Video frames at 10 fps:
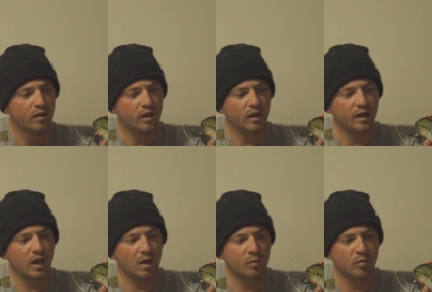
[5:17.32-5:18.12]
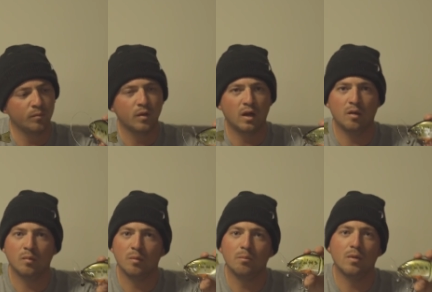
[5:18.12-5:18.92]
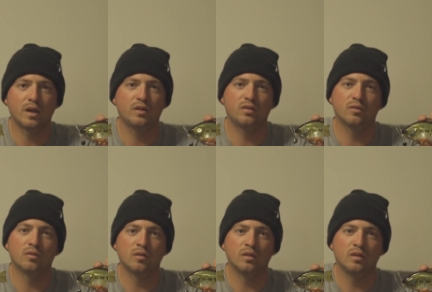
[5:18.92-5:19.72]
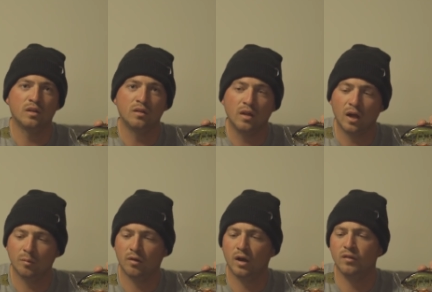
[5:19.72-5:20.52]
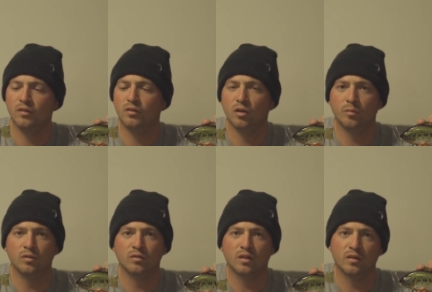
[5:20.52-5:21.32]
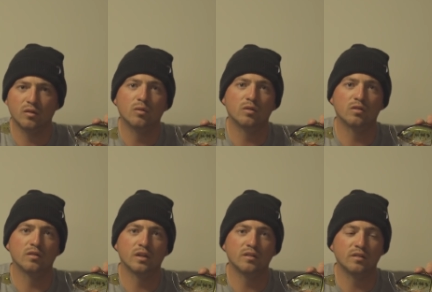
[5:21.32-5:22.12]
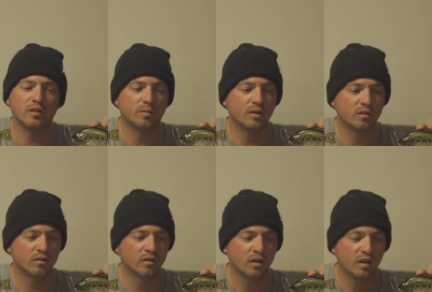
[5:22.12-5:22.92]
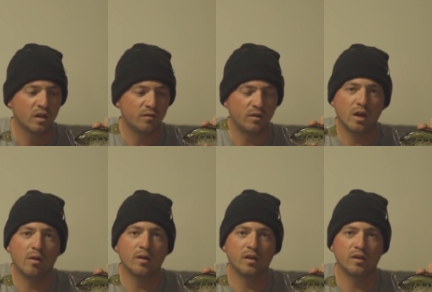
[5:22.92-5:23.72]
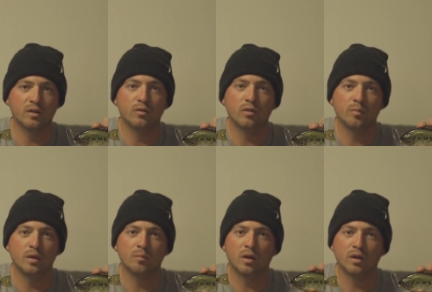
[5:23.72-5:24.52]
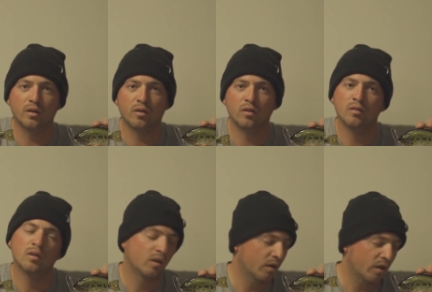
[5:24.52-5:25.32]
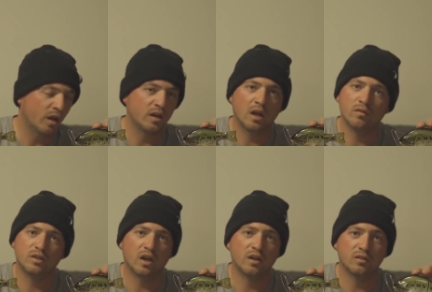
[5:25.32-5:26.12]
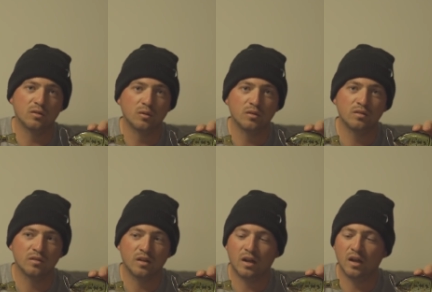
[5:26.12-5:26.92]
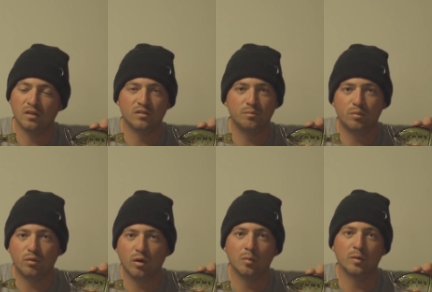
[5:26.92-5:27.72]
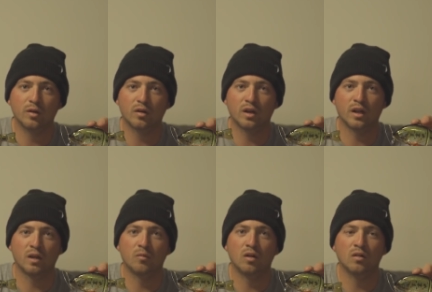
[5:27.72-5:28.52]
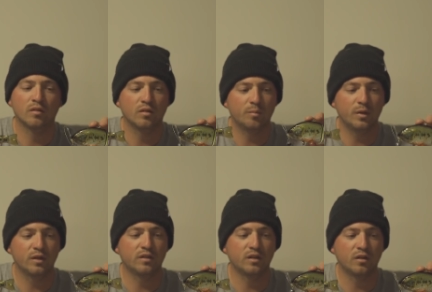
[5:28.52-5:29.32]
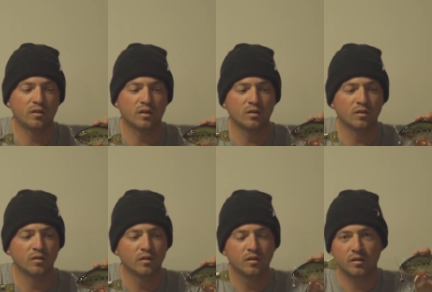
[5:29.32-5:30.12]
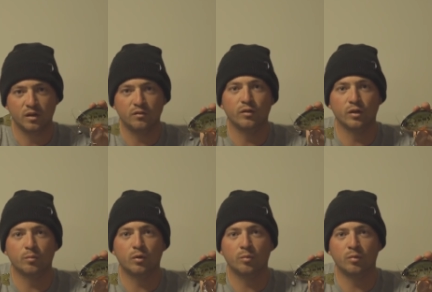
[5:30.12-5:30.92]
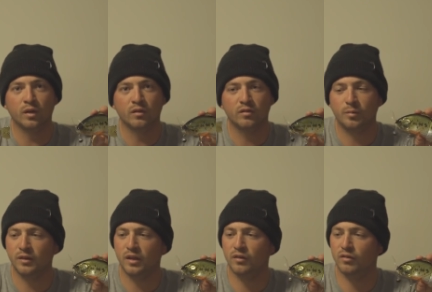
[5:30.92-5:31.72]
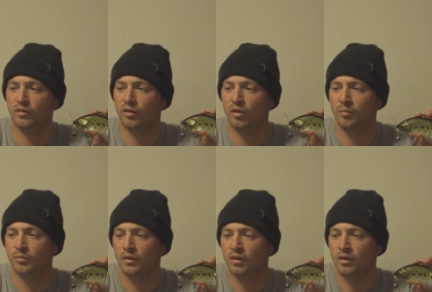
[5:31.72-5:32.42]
get a couple, but make sure you upgrade the terminals and the hooks on these things, because if you go out there and you hook a big Murray cod and you haven't changed the hooks, it's probably not going to end well. The best thing you can do is rig them properly. Spend the extra time,